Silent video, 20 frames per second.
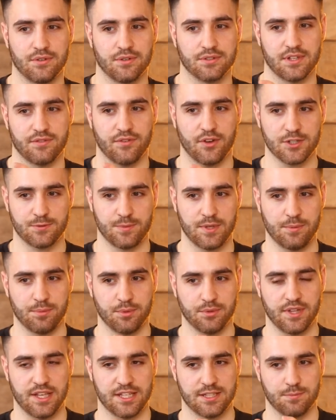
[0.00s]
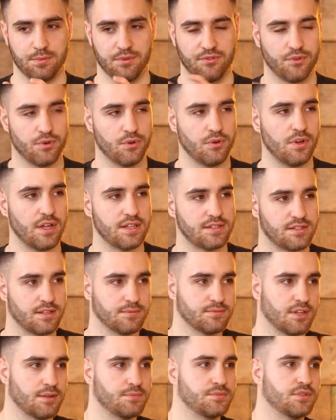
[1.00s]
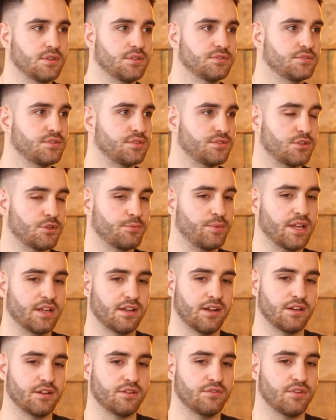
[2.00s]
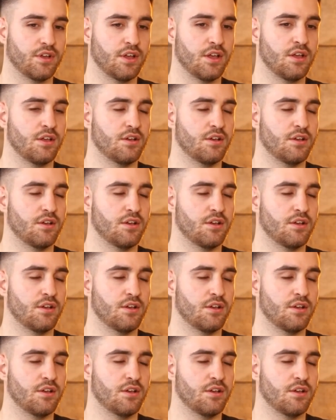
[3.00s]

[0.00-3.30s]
Because I've asked people this before, and sometimes the answers are a bit kind of